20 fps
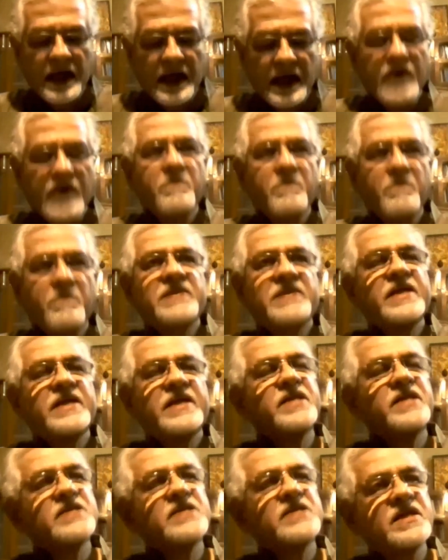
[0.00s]
but that
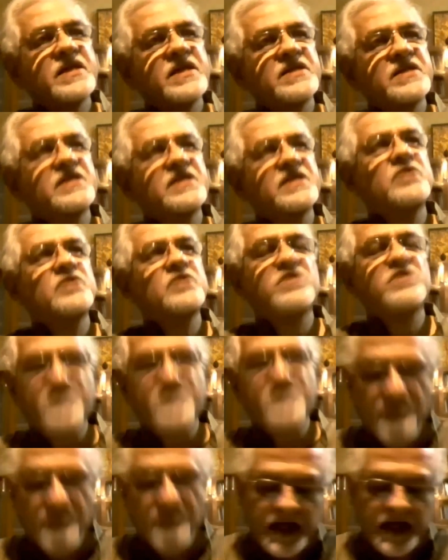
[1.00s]
it is a constitutive
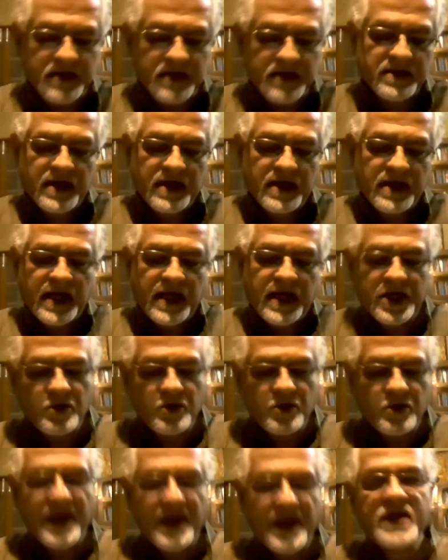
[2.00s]
domain, a
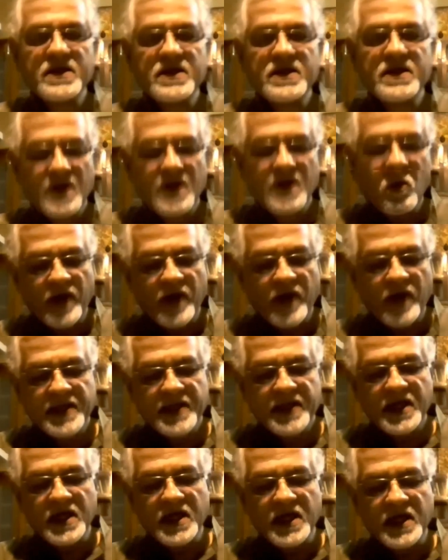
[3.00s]
domain where
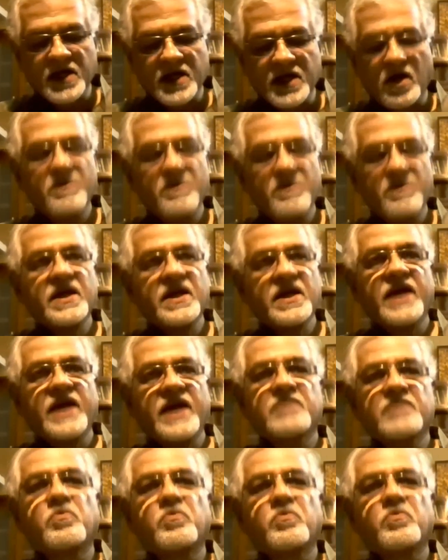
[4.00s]
the economic and
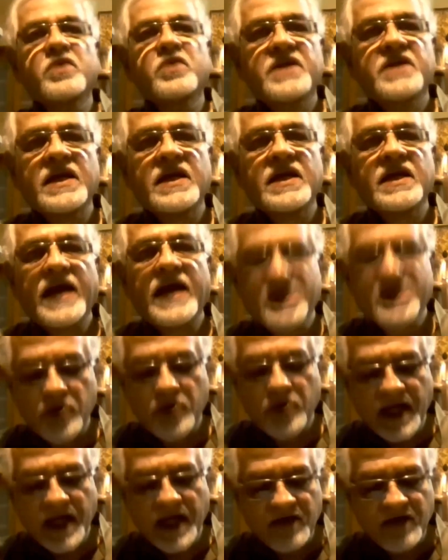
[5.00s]
the political
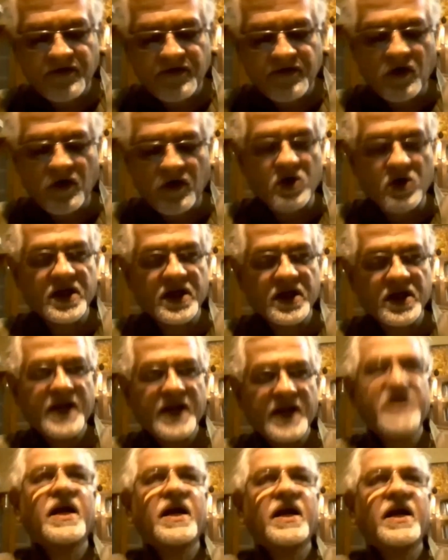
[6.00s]
actually unfold
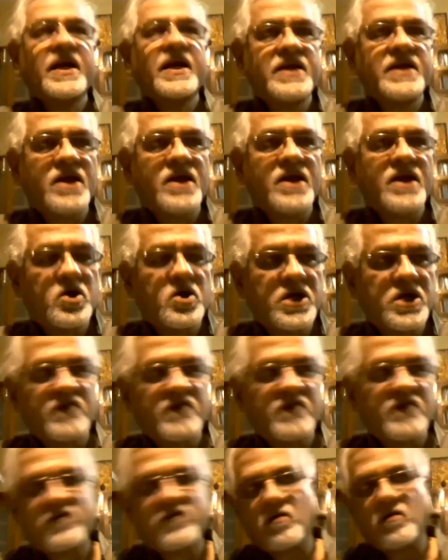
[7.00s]
in ideological
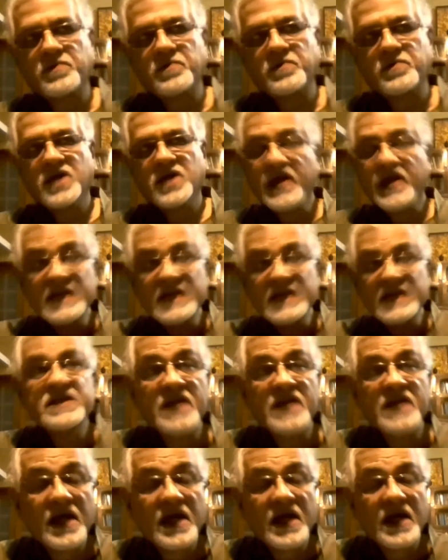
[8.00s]
forms, in
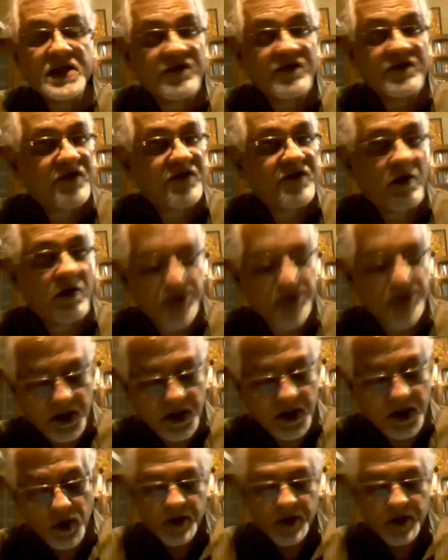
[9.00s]
discursive forms,
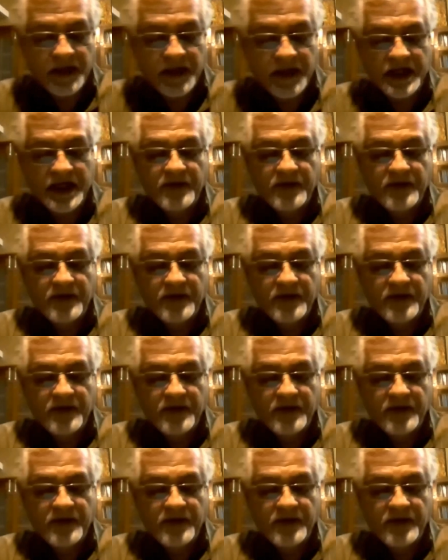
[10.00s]
so to speak.